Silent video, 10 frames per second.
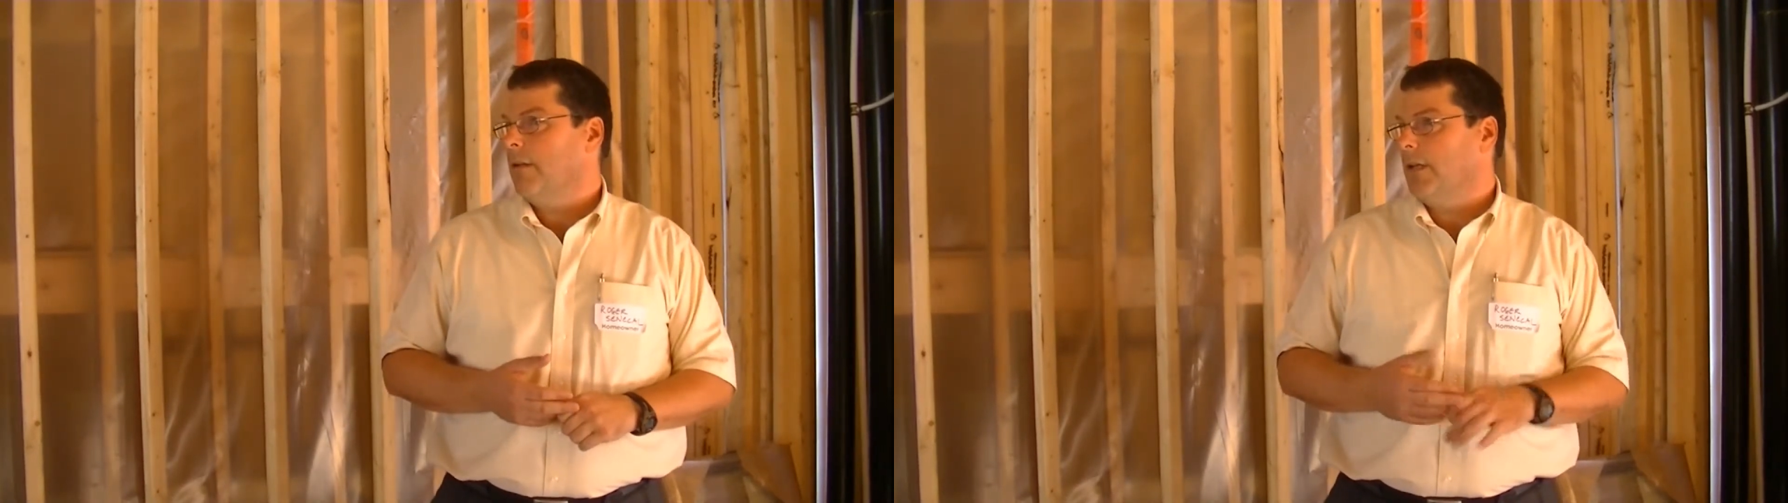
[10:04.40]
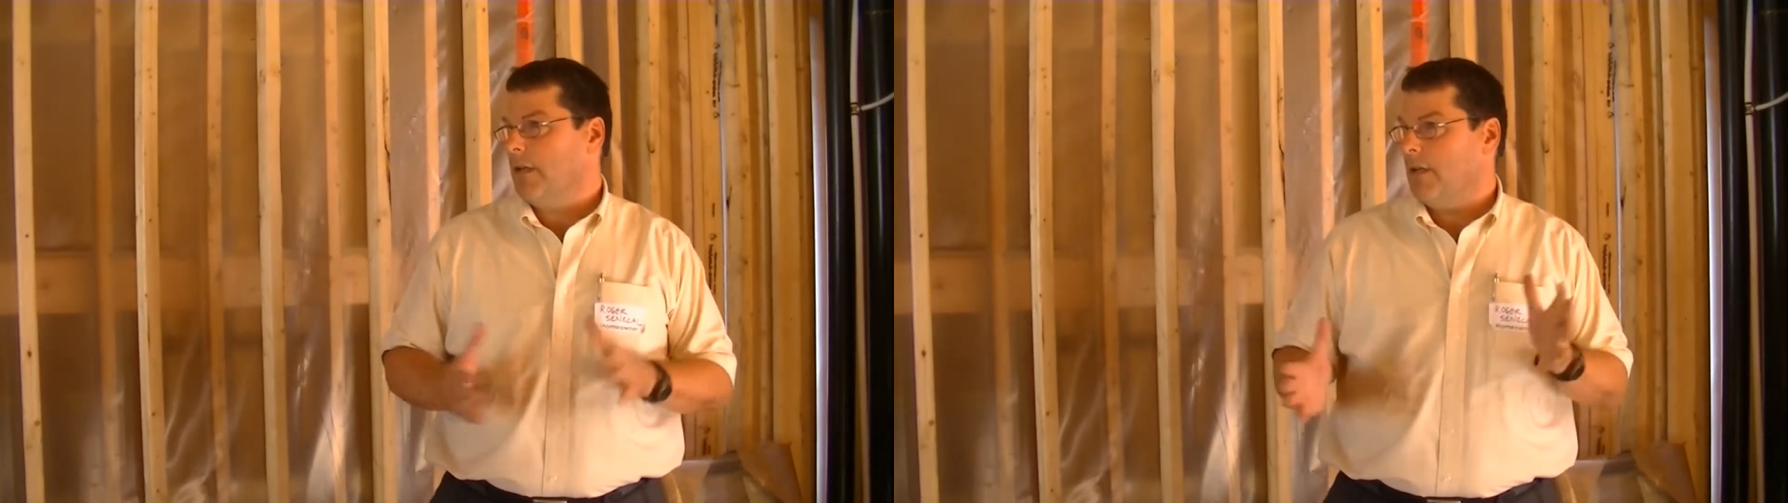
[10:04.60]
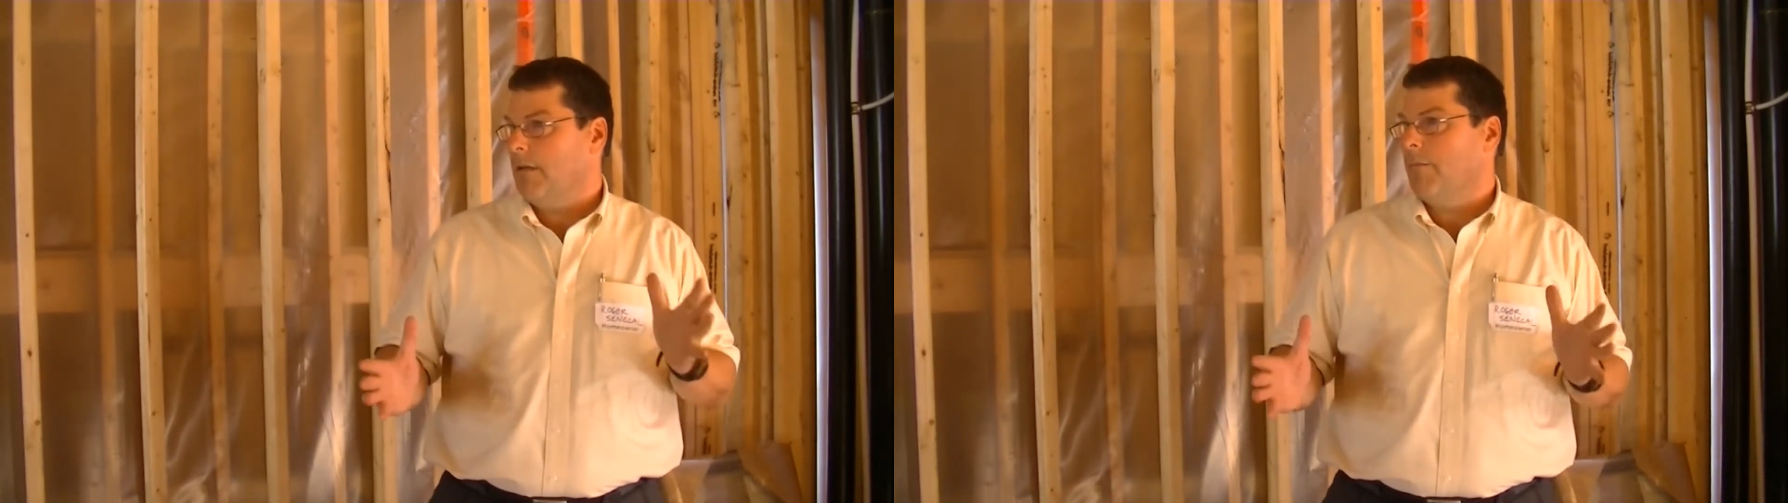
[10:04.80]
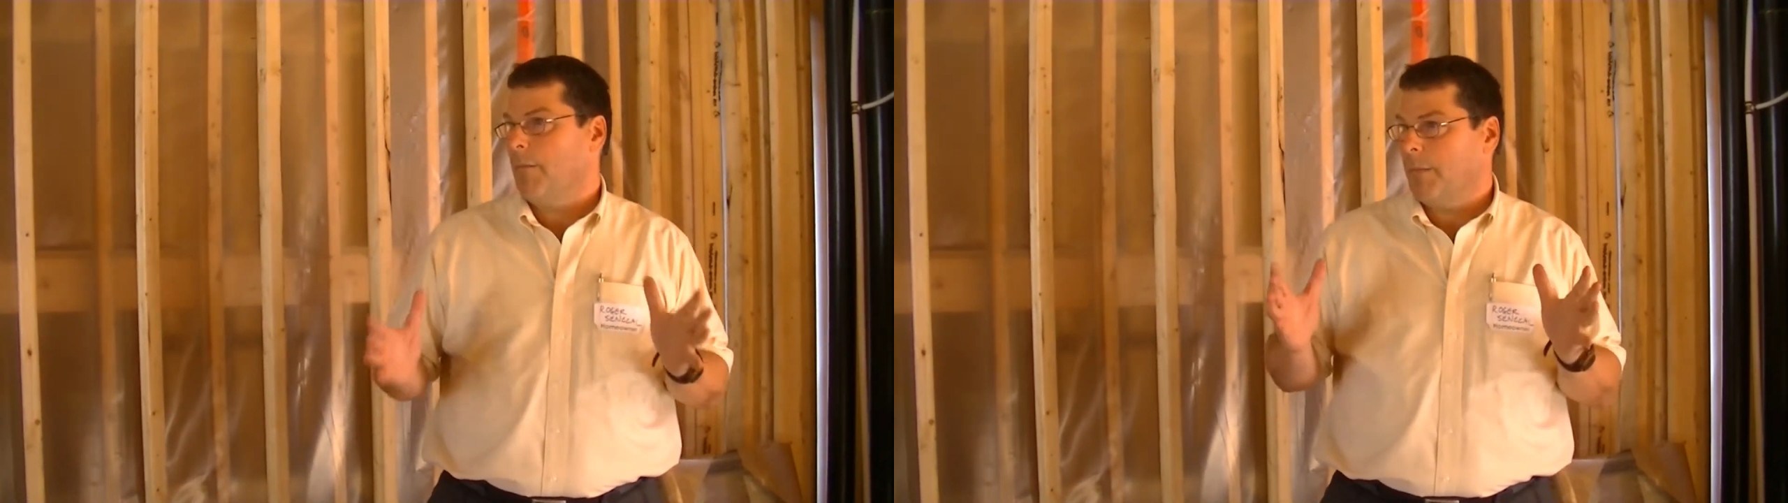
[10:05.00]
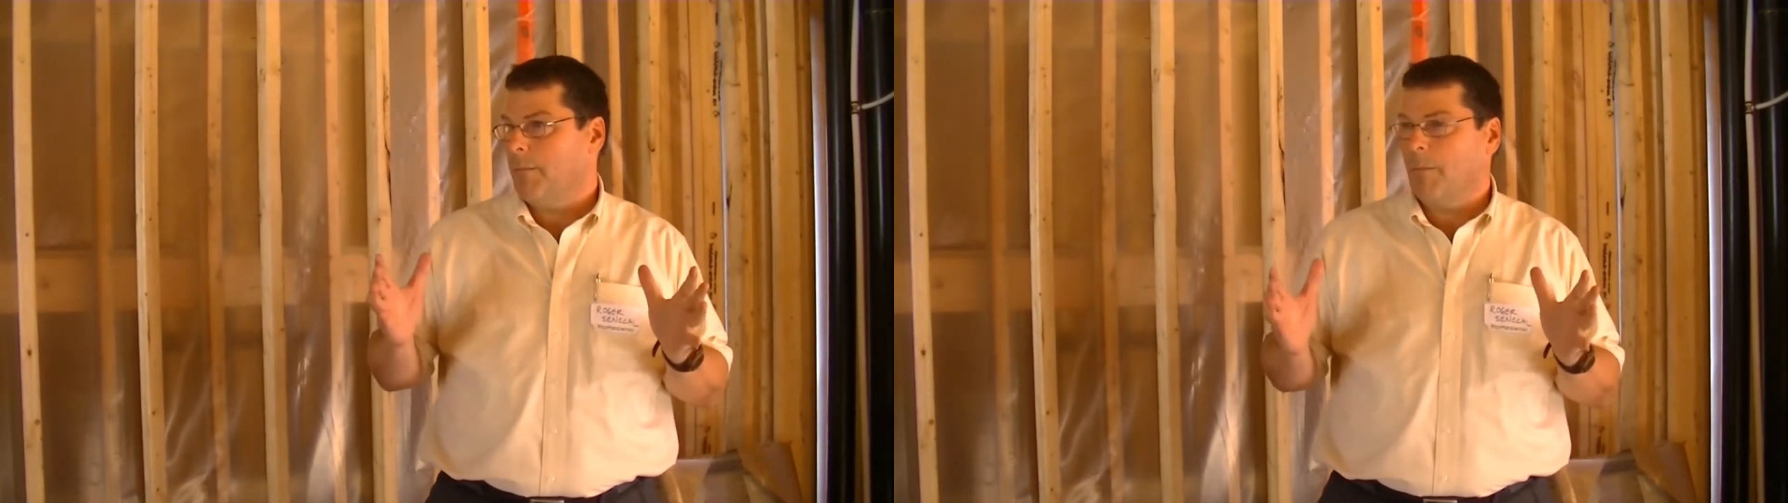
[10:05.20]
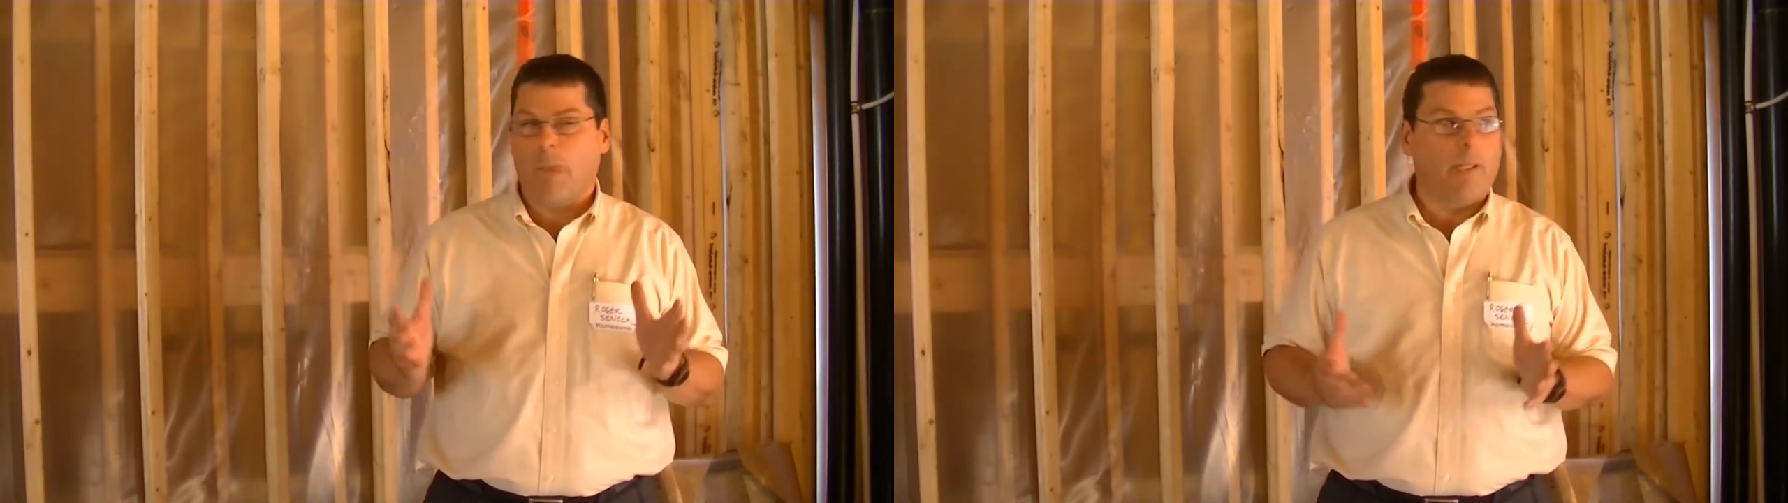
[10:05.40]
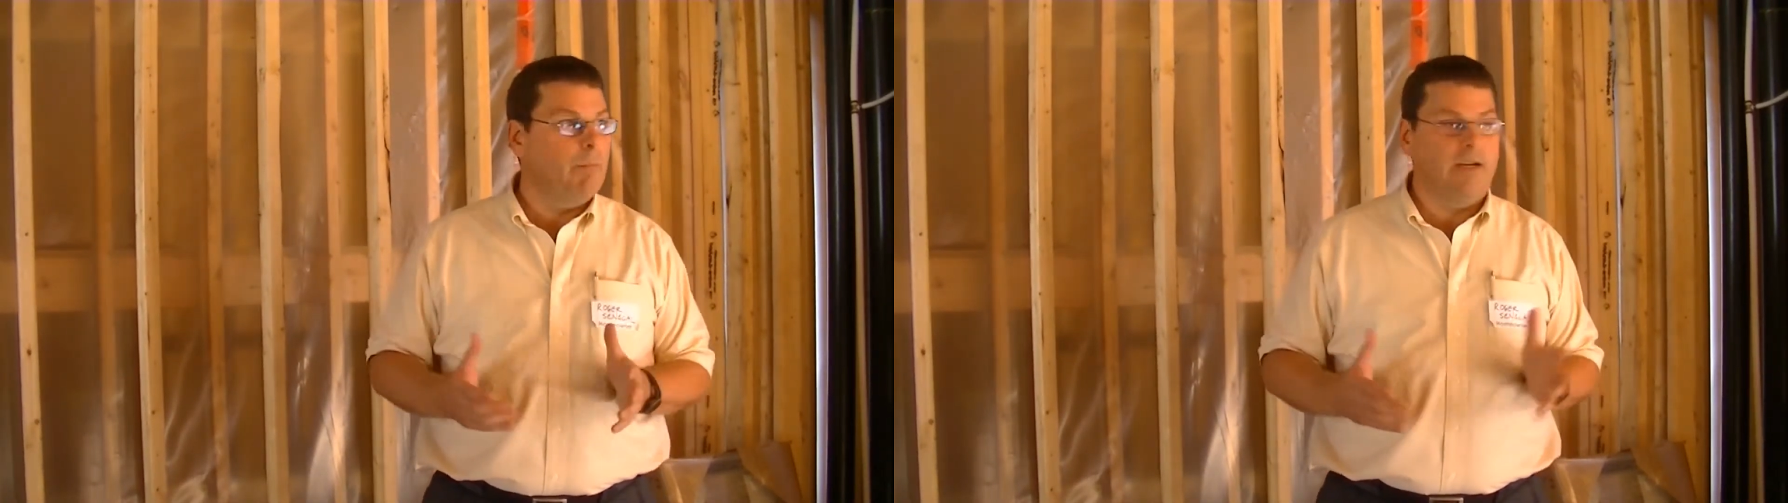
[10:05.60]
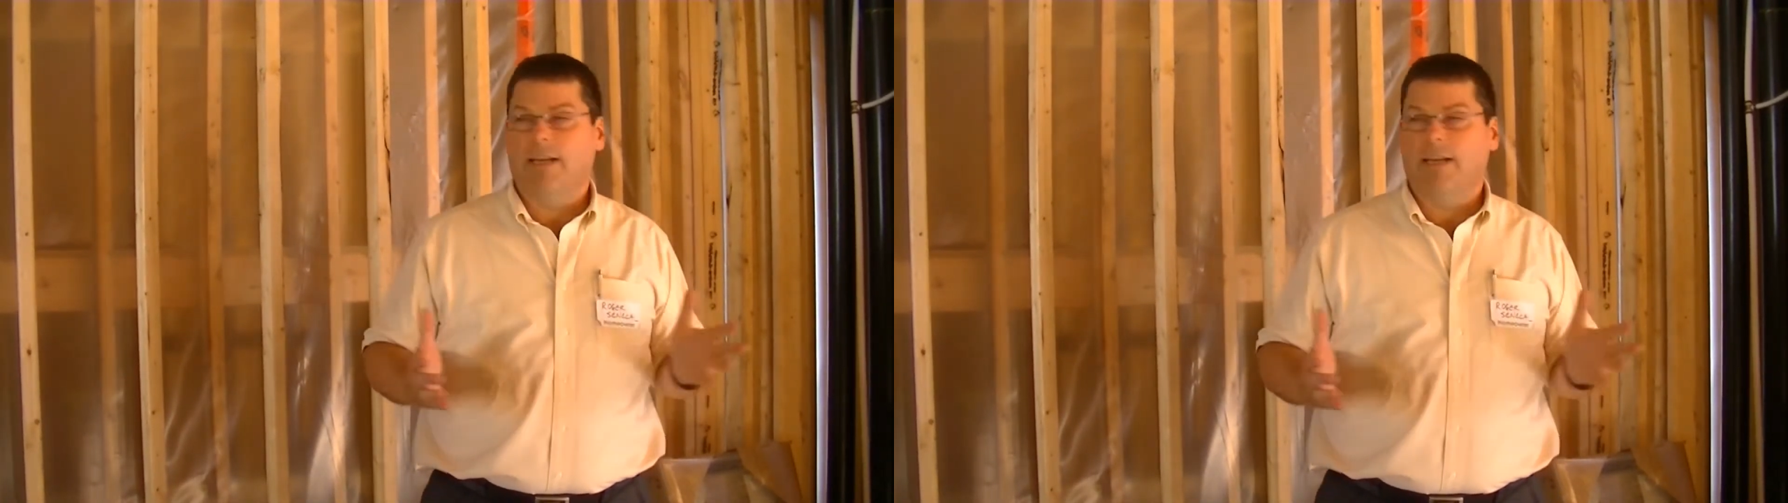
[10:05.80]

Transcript: like a, but